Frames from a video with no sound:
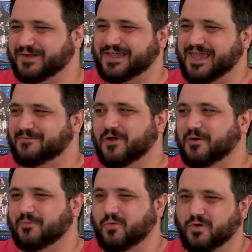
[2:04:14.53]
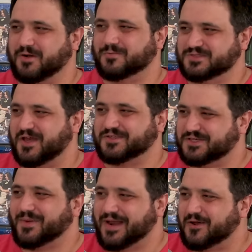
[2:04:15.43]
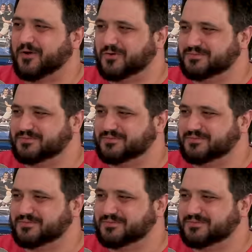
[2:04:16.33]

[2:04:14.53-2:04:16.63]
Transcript: When he came home, war was also at home.